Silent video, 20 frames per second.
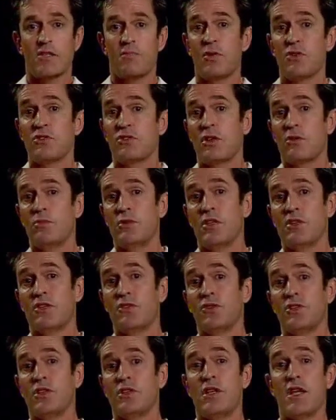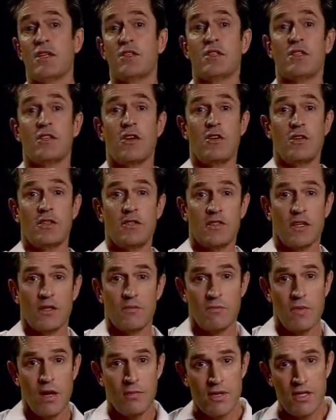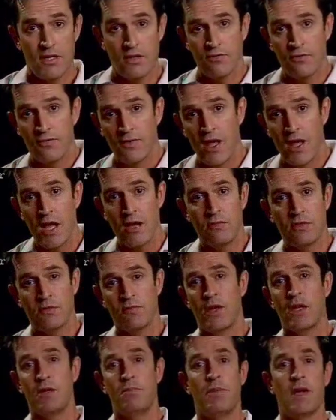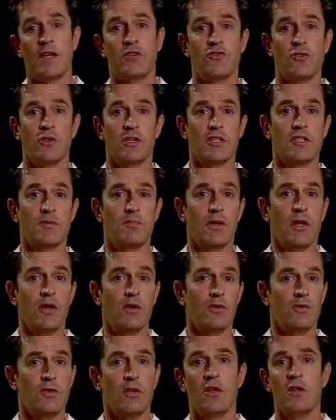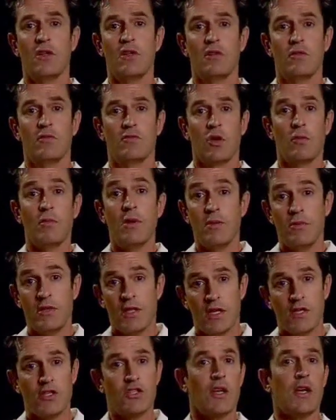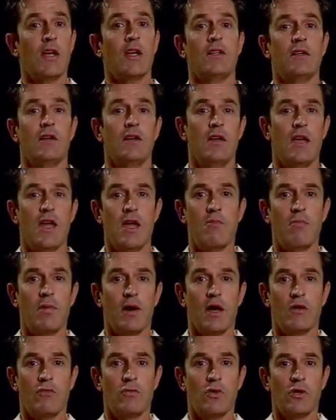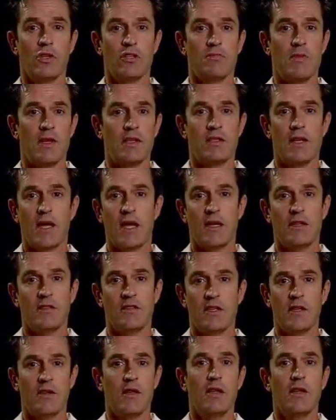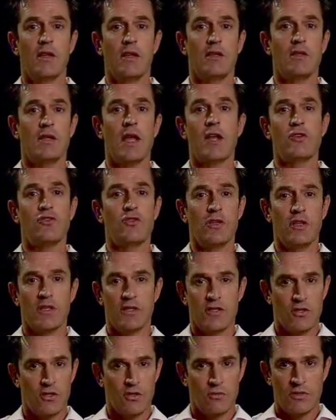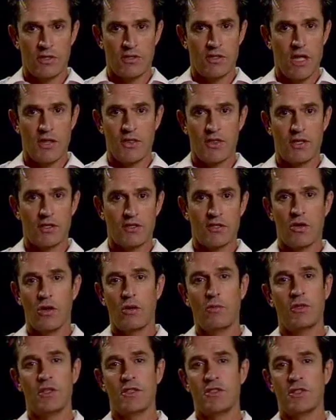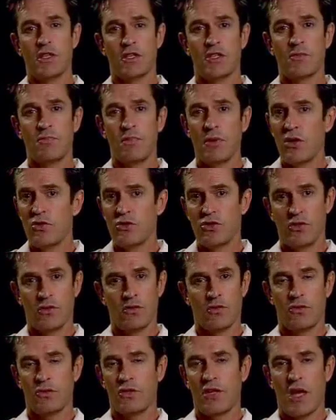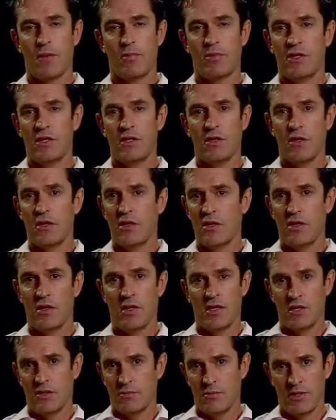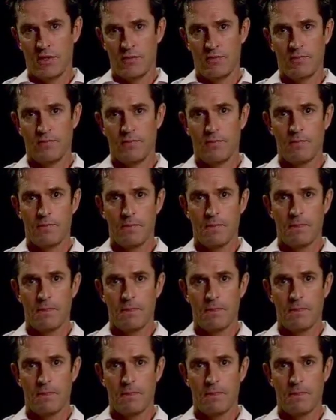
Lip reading: I suppose nobody had thought it necessary to tell Mummy flames made petrol explode, or maybe they shared her empire ruler's mentality and naturally assumed that nothing as common as an explosion could happen in her Hillman.